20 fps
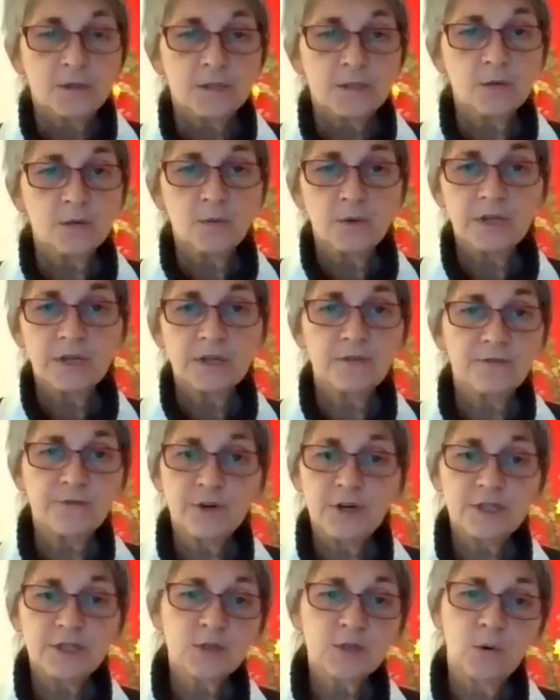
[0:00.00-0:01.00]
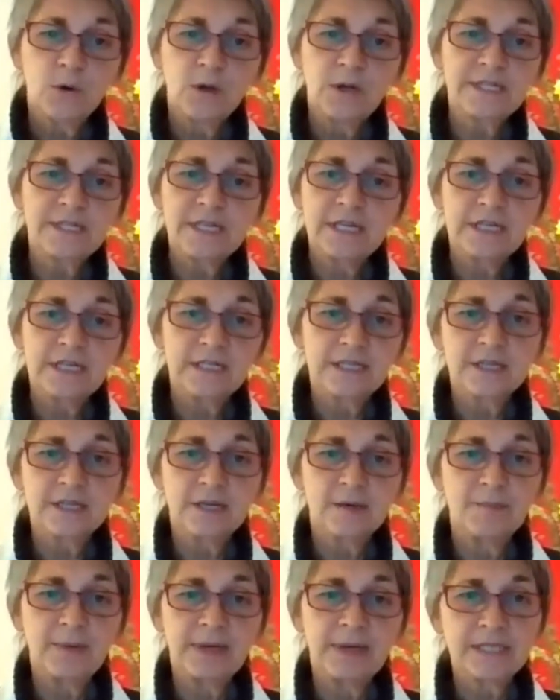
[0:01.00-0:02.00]
So one of the first qualities
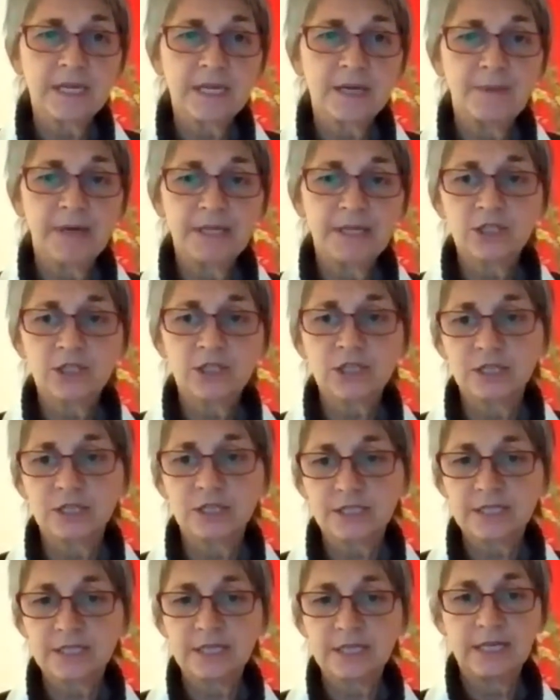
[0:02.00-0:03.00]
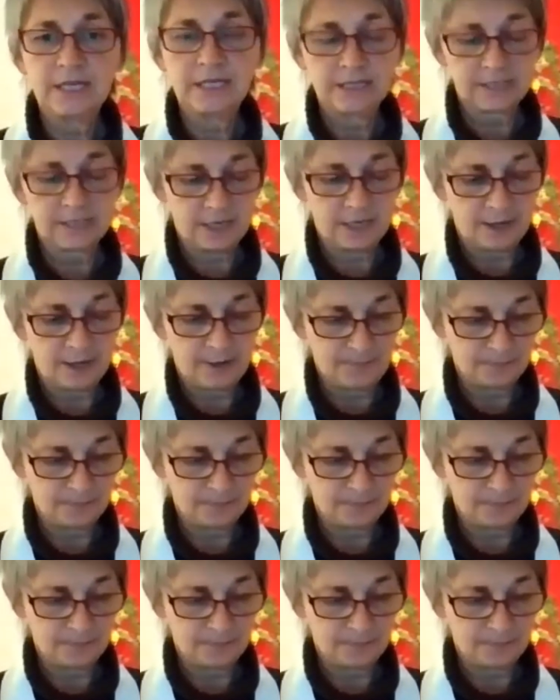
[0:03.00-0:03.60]
that Bhante mentions is